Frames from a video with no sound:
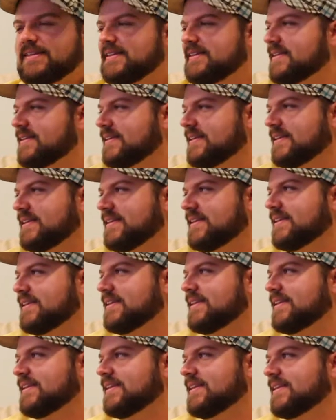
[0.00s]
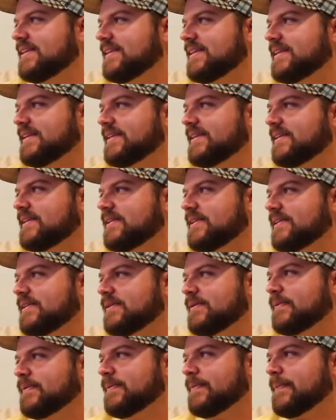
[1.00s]

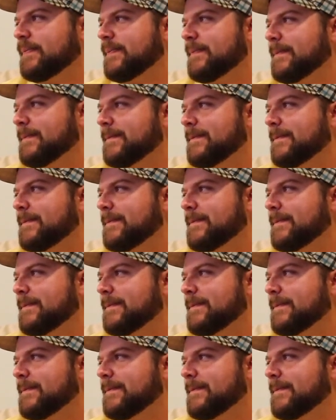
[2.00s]
This person isn't speaking.